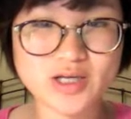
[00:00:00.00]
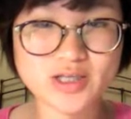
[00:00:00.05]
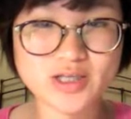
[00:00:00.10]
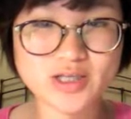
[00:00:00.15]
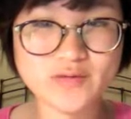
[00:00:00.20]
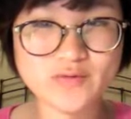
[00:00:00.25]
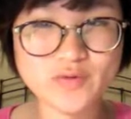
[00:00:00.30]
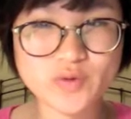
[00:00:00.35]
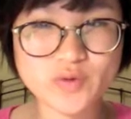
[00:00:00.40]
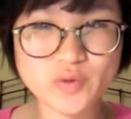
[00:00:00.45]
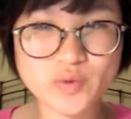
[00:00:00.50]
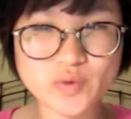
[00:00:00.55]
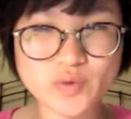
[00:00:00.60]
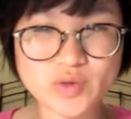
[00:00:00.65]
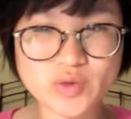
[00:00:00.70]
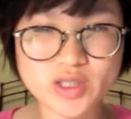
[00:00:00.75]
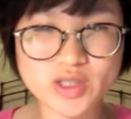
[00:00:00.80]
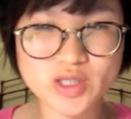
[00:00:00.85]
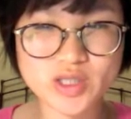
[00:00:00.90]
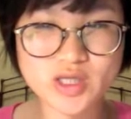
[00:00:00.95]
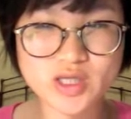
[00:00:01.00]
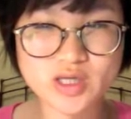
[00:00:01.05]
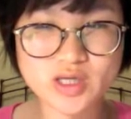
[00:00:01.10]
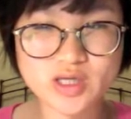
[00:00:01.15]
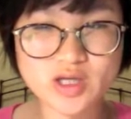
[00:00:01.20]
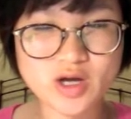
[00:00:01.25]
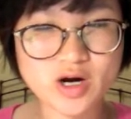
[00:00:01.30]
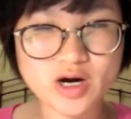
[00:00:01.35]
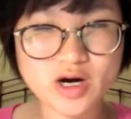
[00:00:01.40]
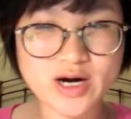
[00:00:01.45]
If your
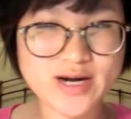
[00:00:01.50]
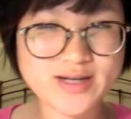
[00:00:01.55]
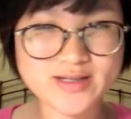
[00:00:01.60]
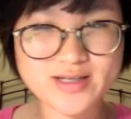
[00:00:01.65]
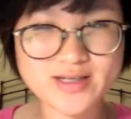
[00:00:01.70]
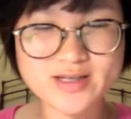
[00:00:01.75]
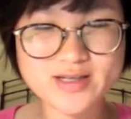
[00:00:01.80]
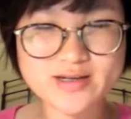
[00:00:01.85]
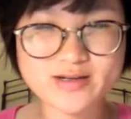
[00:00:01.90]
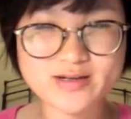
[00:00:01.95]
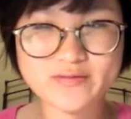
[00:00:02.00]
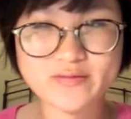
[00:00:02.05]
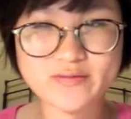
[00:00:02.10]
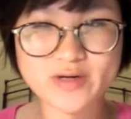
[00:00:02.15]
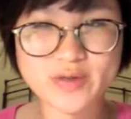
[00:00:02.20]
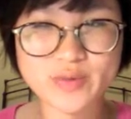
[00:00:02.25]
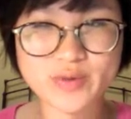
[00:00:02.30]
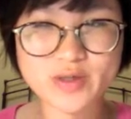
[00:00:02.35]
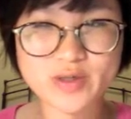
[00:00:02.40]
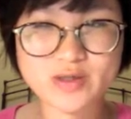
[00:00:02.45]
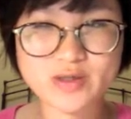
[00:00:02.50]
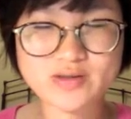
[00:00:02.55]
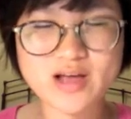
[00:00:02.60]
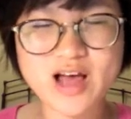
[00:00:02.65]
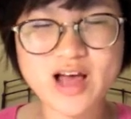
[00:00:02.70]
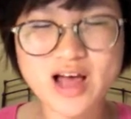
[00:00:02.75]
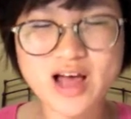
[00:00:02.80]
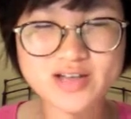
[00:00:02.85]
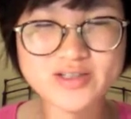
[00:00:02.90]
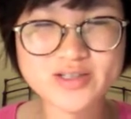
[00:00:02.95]
idea very
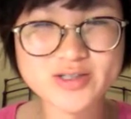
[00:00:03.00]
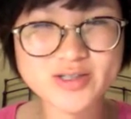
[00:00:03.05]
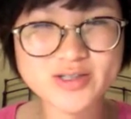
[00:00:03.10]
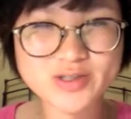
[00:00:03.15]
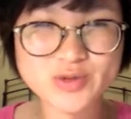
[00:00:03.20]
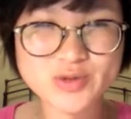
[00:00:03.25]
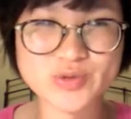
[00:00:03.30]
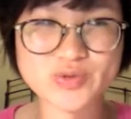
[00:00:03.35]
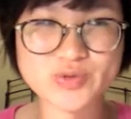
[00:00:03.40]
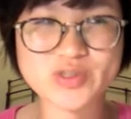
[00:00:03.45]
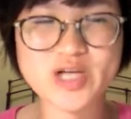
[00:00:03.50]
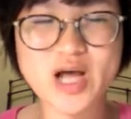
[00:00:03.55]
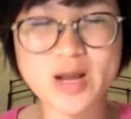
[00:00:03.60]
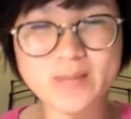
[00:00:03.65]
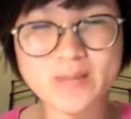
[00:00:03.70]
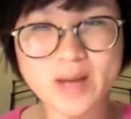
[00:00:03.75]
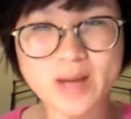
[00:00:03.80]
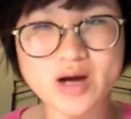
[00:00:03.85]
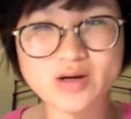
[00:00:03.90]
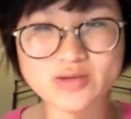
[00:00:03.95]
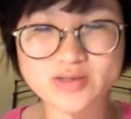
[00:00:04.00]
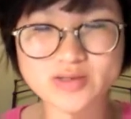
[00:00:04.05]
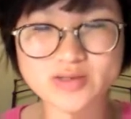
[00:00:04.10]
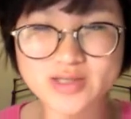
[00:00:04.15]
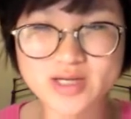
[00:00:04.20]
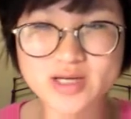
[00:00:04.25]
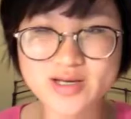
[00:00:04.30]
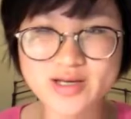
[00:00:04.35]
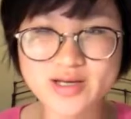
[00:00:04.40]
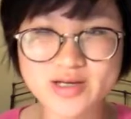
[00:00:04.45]
hardly to come out,
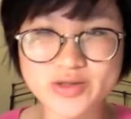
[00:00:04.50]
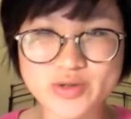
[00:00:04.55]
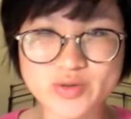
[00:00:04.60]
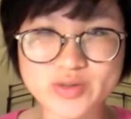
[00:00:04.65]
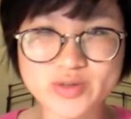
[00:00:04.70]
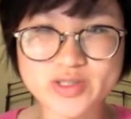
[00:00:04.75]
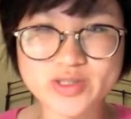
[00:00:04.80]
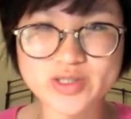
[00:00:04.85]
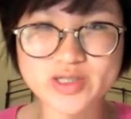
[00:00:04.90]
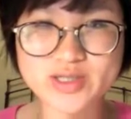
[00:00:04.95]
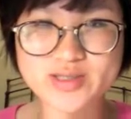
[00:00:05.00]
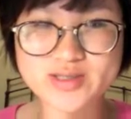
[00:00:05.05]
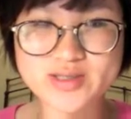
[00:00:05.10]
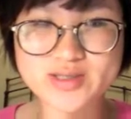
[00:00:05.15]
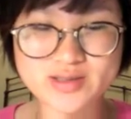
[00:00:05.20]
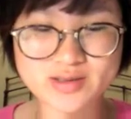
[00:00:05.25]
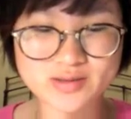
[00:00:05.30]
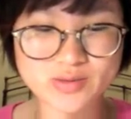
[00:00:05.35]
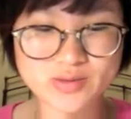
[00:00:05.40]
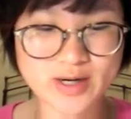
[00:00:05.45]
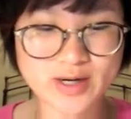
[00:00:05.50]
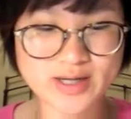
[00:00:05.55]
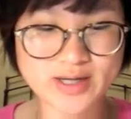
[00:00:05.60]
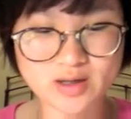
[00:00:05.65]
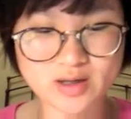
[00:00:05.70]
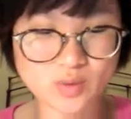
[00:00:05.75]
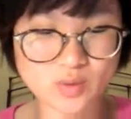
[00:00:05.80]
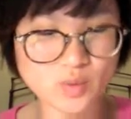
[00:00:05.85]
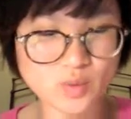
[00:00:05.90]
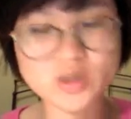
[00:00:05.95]
you just write
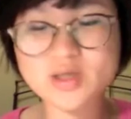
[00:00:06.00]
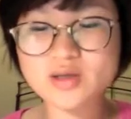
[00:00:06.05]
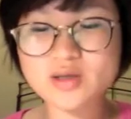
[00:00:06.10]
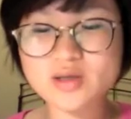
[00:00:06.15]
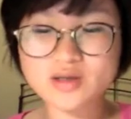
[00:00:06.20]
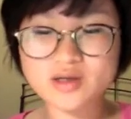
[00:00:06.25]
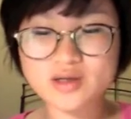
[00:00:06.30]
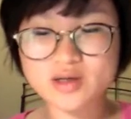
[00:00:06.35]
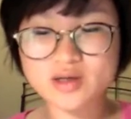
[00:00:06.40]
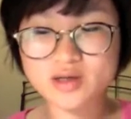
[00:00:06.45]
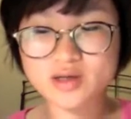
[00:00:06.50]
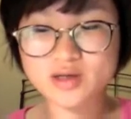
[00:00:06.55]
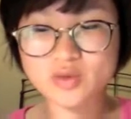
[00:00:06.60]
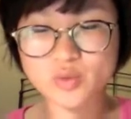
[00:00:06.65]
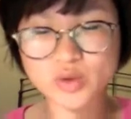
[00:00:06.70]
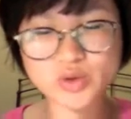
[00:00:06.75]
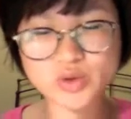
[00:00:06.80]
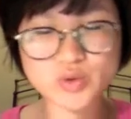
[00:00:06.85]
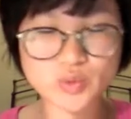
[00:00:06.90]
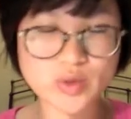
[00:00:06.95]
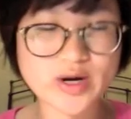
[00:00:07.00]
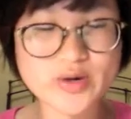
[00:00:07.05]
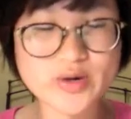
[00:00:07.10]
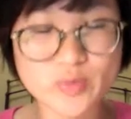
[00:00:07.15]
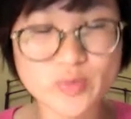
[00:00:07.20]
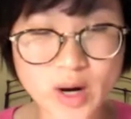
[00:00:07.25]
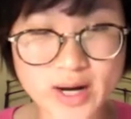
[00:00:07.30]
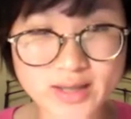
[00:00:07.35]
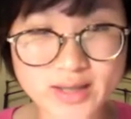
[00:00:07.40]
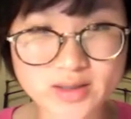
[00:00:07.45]
down. What do I
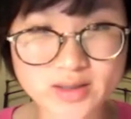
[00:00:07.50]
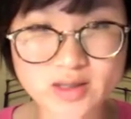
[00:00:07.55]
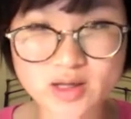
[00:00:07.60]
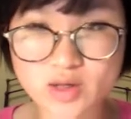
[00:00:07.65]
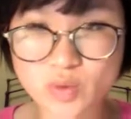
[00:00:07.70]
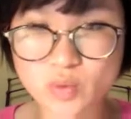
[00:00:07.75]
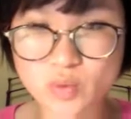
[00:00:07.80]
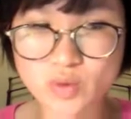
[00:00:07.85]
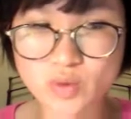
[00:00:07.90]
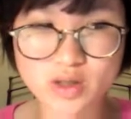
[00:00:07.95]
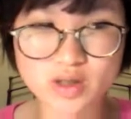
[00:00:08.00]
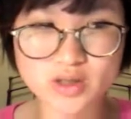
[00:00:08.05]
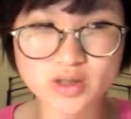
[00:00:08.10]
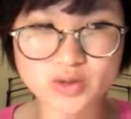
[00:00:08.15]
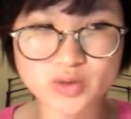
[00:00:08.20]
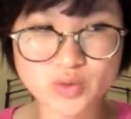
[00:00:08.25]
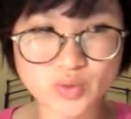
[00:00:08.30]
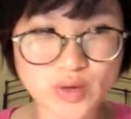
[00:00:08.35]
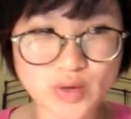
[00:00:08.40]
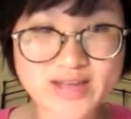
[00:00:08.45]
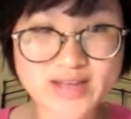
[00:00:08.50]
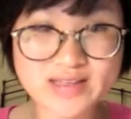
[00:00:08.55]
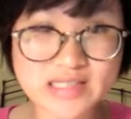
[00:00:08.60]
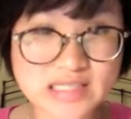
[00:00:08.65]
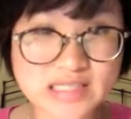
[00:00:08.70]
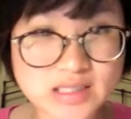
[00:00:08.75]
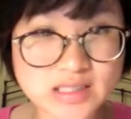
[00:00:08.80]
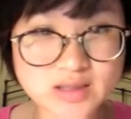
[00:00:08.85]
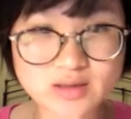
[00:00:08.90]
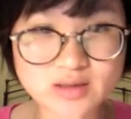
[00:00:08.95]
write? What do I
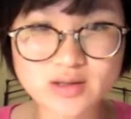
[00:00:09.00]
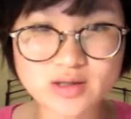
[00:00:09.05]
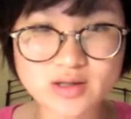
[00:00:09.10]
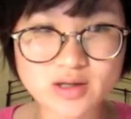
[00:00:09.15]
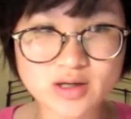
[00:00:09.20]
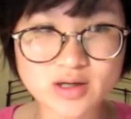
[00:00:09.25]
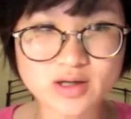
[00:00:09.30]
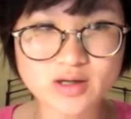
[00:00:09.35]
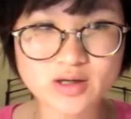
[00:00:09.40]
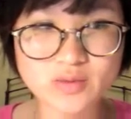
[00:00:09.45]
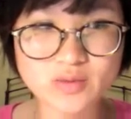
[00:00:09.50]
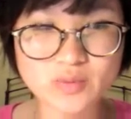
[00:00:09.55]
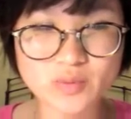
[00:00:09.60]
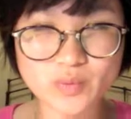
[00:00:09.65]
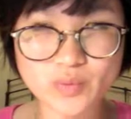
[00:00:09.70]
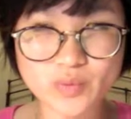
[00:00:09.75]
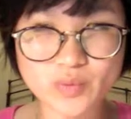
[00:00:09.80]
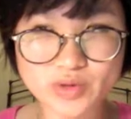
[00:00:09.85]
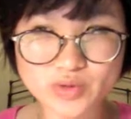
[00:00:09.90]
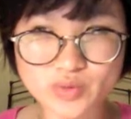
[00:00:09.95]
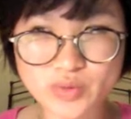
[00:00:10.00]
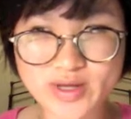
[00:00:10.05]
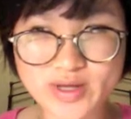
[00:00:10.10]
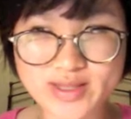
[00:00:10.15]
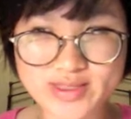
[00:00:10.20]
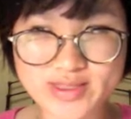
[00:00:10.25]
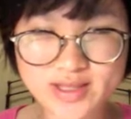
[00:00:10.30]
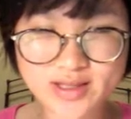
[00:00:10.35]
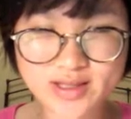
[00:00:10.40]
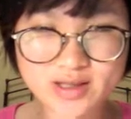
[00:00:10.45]
need? What do I
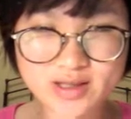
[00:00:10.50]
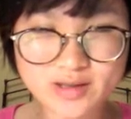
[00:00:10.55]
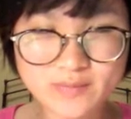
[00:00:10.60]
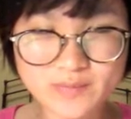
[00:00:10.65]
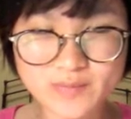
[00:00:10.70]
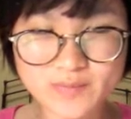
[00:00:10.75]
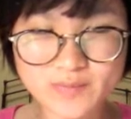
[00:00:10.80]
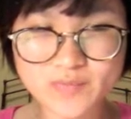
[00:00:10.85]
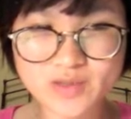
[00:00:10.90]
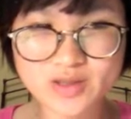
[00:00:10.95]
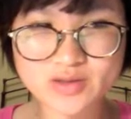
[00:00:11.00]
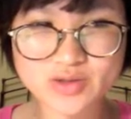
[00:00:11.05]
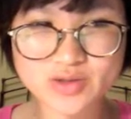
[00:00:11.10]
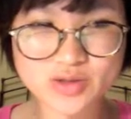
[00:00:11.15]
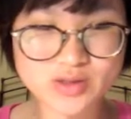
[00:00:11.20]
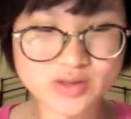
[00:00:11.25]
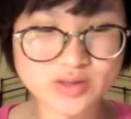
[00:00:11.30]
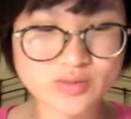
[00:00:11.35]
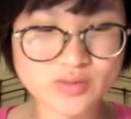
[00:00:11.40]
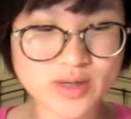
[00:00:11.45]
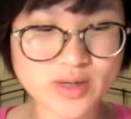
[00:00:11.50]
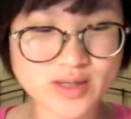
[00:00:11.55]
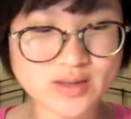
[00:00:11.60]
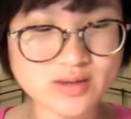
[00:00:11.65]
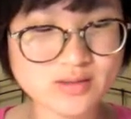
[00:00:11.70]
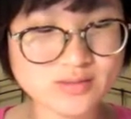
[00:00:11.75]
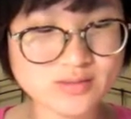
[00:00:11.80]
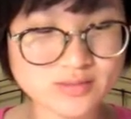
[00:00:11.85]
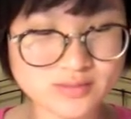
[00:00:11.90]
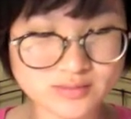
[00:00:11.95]
thinking? Just write
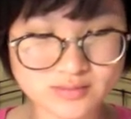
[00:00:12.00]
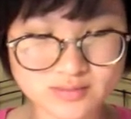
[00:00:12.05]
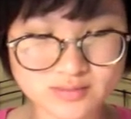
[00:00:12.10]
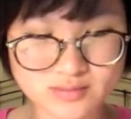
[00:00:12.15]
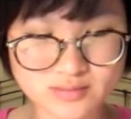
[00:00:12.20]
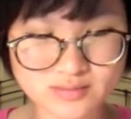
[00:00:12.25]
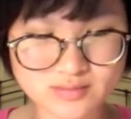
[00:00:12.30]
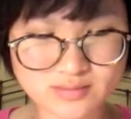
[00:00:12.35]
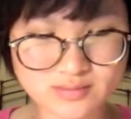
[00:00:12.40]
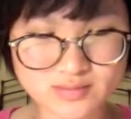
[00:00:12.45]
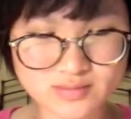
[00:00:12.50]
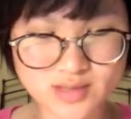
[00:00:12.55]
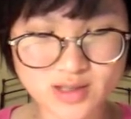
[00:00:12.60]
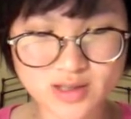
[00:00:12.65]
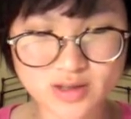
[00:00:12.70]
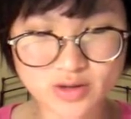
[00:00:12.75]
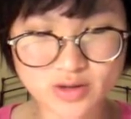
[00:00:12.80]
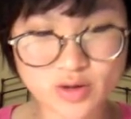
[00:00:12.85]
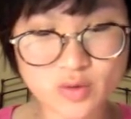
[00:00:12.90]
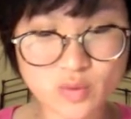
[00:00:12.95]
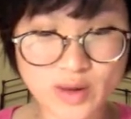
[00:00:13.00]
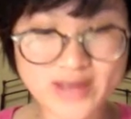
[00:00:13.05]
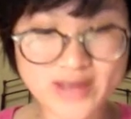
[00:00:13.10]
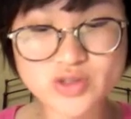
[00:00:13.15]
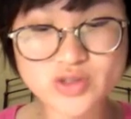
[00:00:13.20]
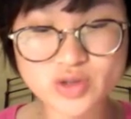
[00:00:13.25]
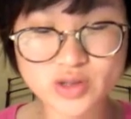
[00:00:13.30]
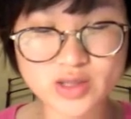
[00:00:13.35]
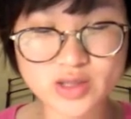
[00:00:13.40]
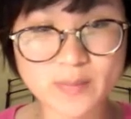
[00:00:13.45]
down your
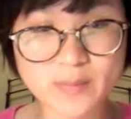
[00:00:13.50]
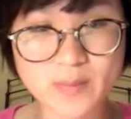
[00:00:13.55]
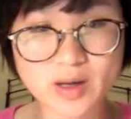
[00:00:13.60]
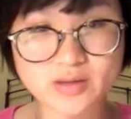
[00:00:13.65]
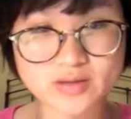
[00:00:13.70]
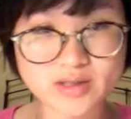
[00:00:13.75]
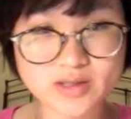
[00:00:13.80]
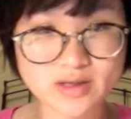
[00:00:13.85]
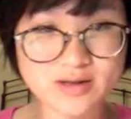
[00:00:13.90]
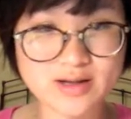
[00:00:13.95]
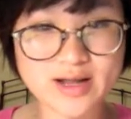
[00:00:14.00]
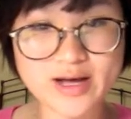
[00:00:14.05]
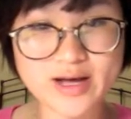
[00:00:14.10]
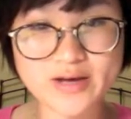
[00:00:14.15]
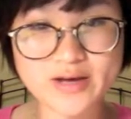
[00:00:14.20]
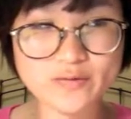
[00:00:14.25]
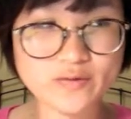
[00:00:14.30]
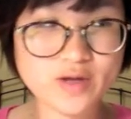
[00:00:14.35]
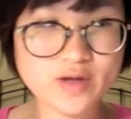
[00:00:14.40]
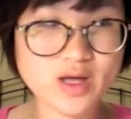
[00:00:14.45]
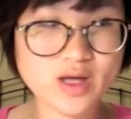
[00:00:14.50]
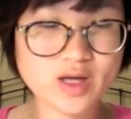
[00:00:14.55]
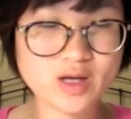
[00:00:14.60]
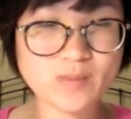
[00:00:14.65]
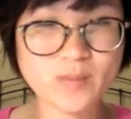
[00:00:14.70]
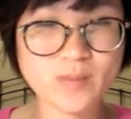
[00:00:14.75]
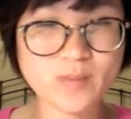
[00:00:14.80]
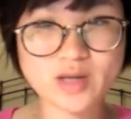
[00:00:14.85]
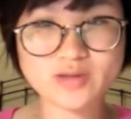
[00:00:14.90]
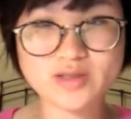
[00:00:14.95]
question about your life,
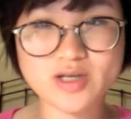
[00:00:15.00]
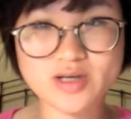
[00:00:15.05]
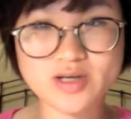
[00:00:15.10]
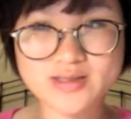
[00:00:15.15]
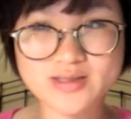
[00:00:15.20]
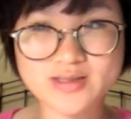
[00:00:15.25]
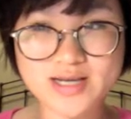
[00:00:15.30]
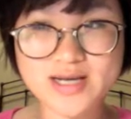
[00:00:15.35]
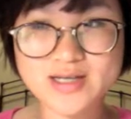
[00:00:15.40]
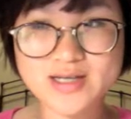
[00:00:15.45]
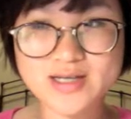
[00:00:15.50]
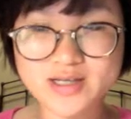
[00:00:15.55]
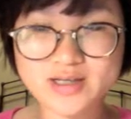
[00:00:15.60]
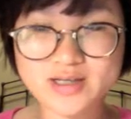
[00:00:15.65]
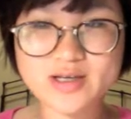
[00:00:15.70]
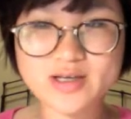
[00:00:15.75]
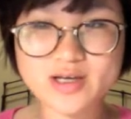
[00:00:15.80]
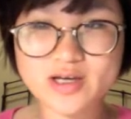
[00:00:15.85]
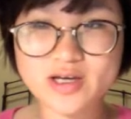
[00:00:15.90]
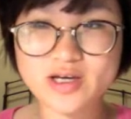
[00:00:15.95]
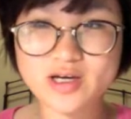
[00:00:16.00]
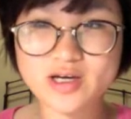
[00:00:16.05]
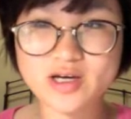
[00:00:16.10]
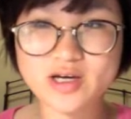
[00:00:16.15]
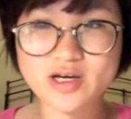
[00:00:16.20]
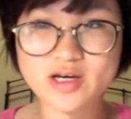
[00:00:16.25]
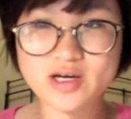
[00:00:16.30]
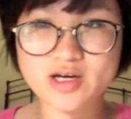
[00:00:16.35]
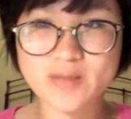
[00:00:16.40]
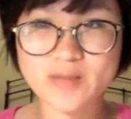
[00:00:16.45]
about your study,
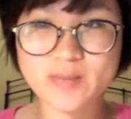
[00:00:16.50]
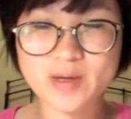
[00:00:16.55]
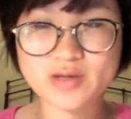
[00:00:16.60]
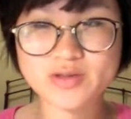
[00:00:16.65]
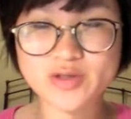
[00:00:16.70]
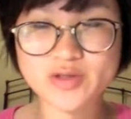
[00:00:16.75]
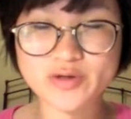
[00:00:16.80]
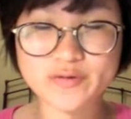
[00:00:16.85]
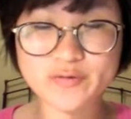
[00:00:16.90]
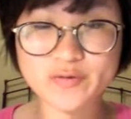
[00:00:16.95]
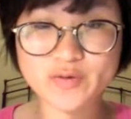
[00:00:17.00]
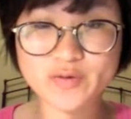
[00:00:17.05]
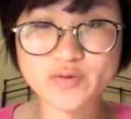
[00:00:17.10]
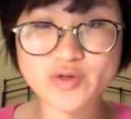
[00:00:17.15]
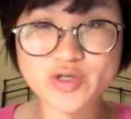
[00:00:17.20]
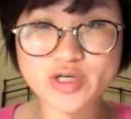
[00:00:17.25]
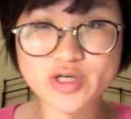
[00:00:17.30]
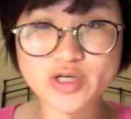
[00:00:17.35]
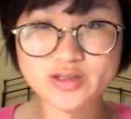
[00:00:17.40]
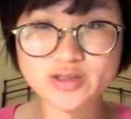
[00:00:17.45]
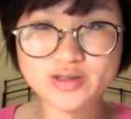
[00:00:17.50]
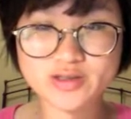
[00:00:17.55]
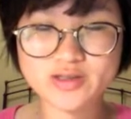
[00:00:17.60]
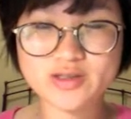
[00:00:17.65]
about your future.